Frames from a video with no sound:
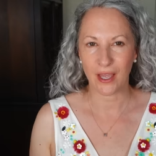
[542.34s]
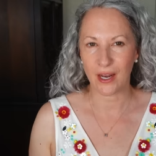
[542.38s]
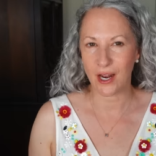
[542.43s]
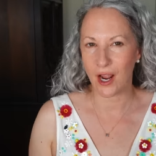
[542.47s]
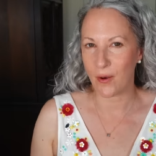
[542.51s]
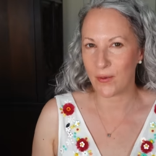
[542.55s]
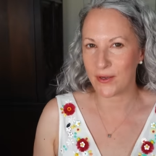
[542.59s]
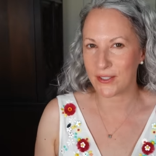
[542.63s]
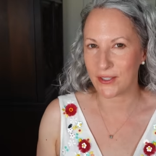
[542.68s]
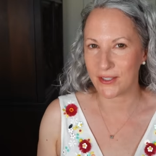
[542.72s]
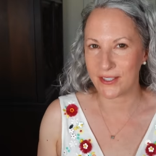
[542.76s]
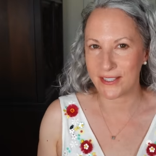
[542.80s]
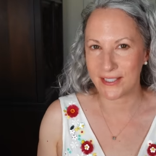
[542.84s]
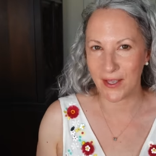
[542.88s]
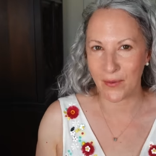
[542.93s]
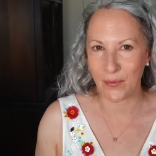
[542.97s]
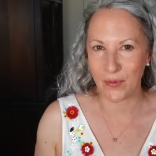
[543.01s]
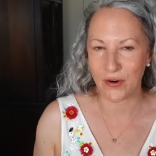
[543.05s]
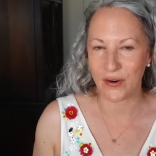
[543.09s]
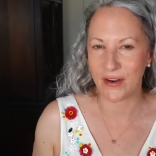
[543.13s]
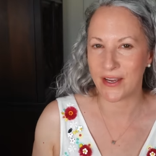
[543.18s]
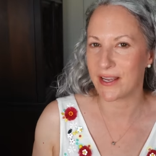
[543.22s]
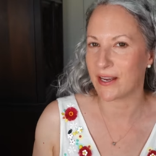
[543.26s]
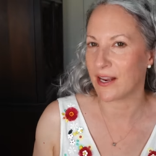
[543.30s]
It always looks
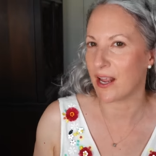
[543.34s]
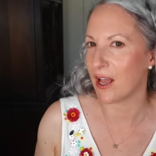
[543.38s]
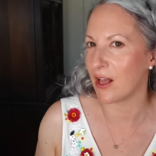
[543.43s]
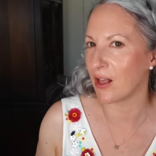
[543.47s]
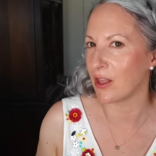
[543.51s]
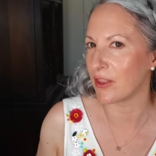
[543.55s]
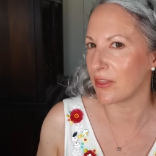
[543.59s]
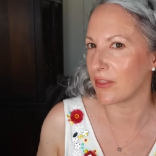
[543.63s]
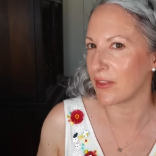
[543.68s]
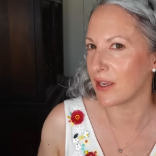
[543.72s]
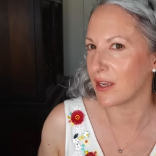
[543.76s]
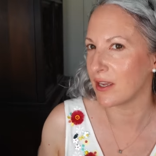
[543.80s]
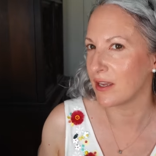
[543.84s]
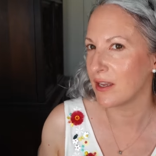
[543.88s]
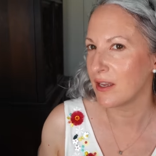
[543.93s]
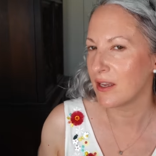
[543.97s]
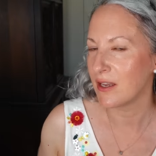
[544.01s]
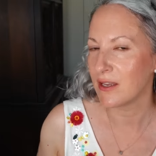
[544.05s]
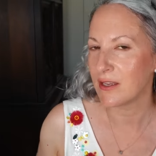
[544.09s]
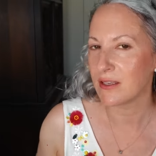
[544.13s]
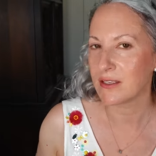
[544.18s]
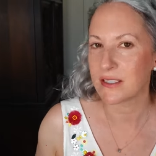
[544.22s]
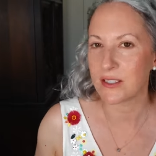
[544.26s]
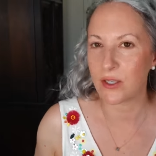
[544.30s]
summery and healthy.
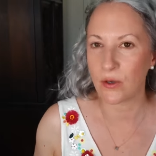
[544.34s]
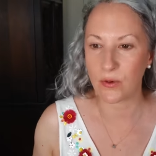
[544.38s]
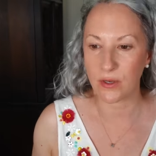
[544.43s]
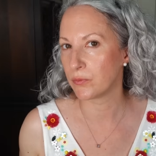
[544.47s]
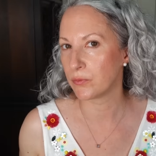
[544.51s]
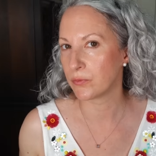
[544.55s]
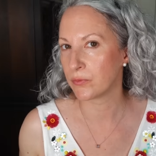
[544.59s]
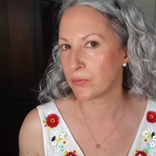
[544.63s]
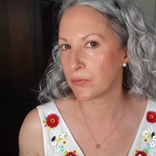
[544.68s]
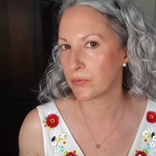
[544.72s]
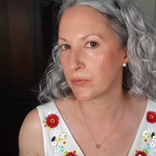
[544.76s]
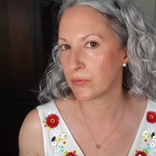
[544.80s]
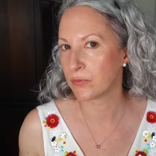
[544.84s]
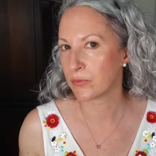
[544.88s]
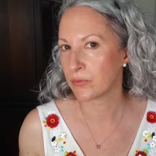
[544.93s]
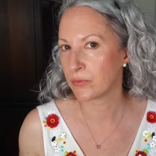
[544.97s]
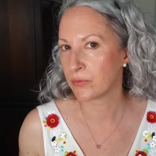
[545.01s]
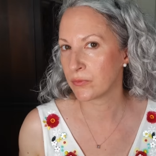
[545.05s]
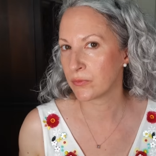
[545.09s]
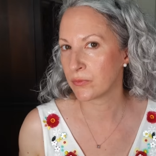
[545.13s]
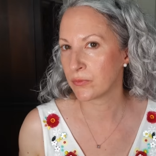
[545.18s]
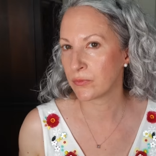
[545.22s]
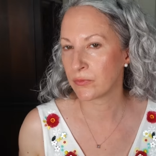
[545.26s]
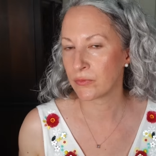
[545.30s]
So here
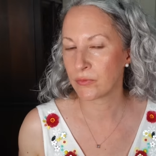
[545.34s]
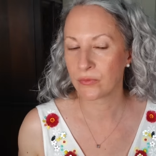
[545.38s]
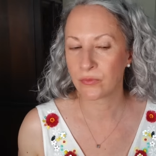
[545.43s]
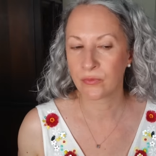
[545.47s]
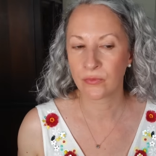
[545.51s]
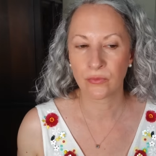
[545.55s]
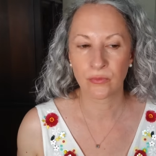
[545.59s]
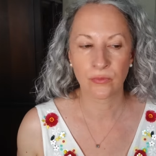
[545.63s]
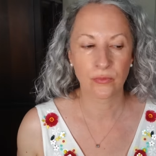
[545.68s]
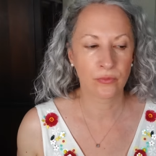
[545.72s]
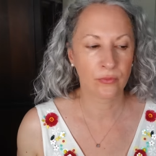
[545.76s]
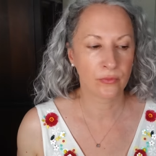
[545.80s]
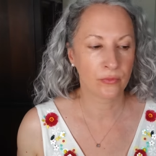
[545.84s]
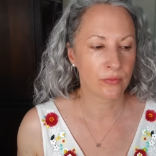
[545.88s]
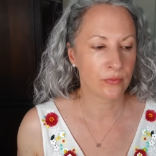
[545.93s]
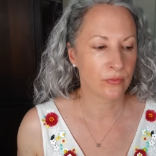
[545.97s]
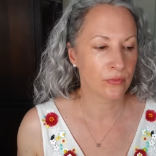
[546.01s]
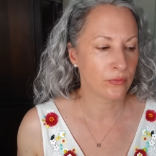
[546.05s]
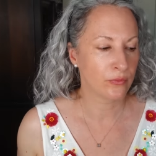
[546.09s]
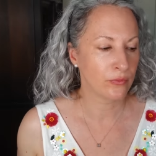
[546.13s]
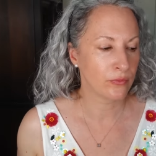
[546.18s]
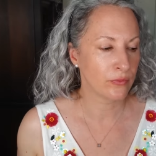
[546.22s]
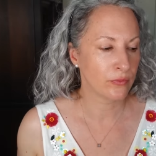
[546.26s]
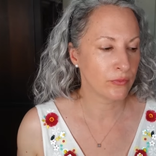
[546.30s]
is Miami Beach
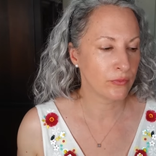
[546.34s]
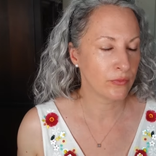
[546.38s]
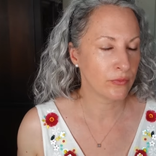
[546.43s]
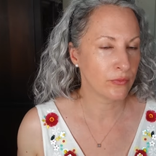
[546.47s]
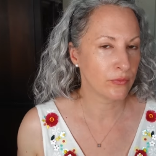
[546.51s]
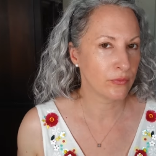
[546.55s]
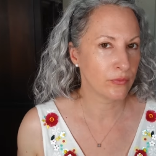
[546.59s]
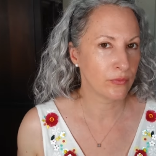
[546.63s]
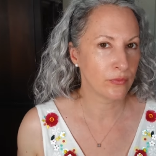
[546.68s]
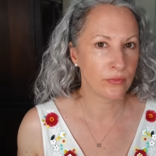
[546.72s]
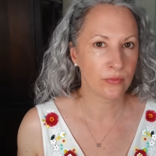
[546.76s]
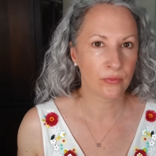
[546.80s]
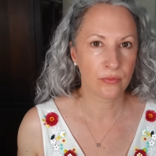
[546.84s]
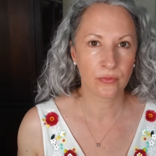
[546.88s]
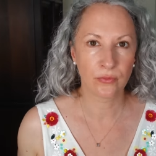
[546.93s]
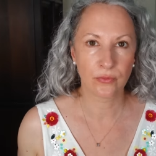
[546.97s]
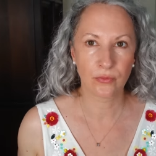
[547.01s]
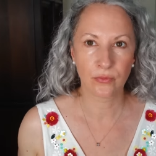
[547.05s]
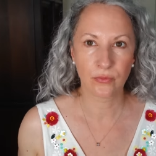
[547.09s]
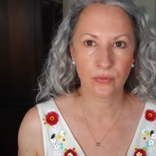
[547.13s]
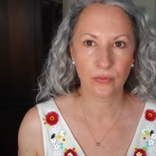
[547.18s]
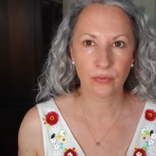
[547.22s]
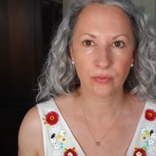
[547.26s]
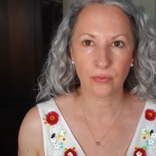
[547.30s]
on this side
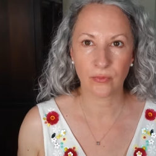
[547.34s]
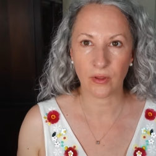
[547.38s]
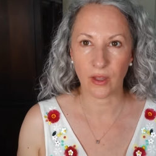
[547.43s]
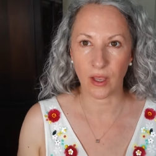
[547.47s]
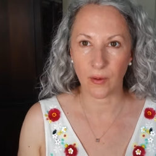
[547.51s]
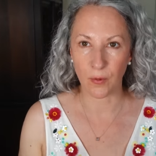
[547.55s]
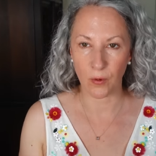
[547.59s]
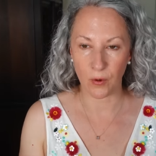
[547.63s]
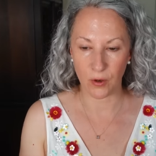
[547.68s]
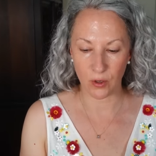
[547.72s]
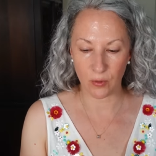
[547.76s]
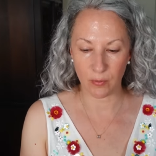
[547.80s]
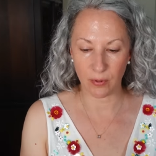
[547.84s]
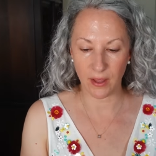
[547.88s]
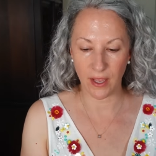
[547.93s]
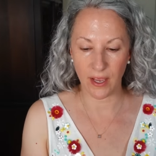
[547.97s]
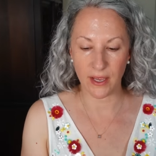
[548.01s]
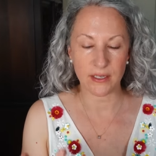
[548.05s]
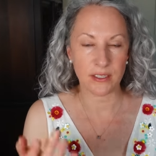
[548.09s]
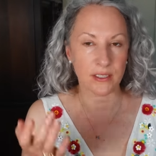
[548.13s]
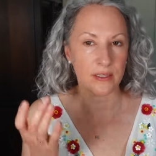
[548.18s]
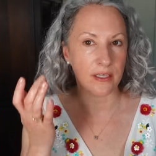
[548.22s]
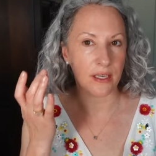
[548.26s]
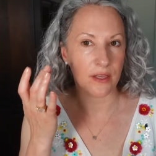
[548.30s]
alone. I'm going to apply
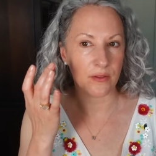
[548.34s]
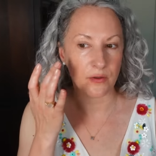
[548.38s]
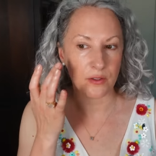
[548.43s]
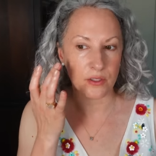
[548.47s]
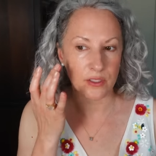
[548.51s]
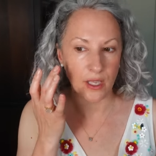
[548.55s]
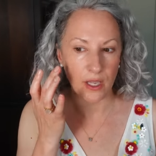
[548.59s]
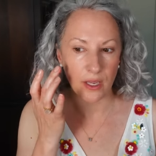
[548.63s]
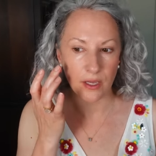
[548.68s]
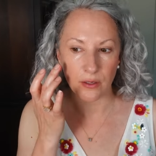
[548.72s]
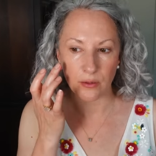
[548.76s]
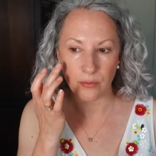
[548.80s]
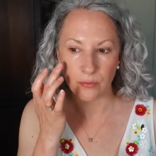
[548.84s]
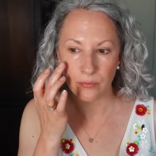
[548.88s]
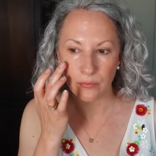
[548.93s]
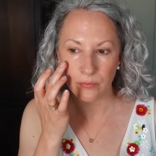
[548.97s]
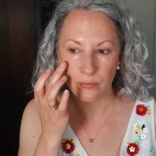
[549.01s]
it to the other side.